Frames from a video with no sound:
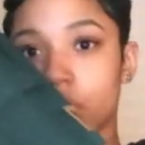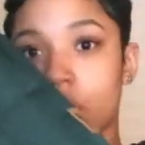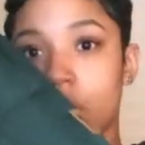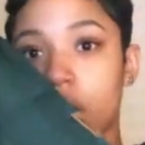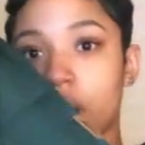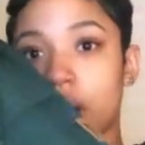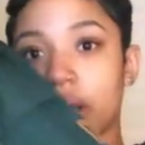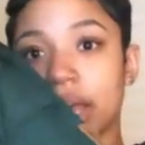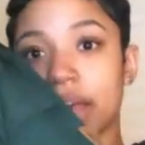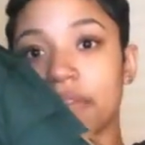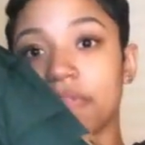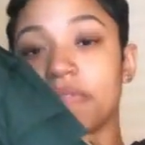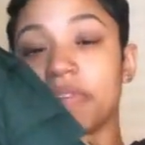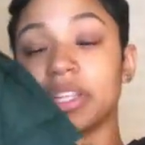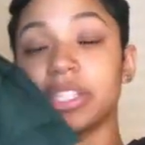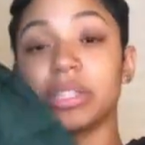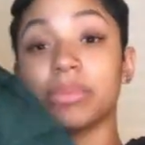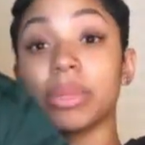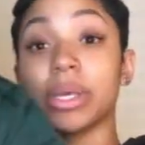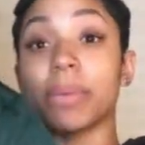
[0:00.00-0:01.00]
tall. It
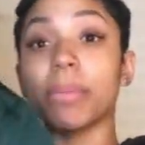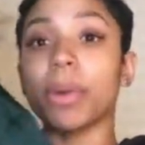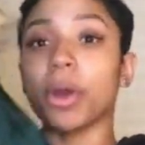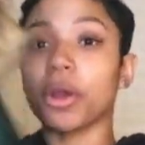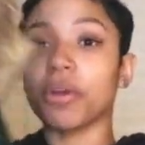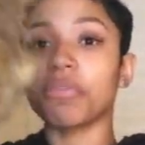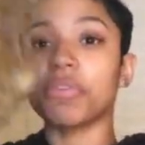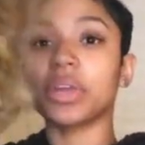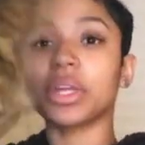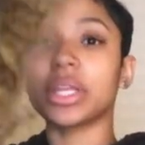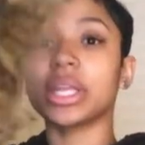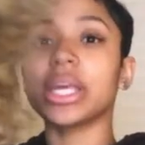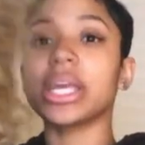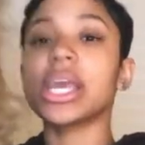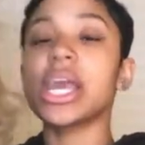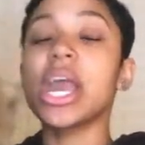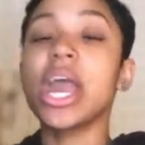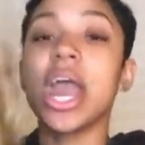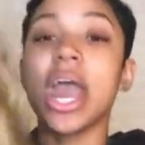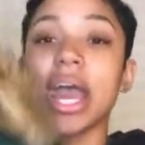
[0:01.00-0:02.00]
fits me
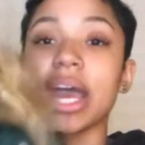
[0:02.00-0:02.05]
perfectly.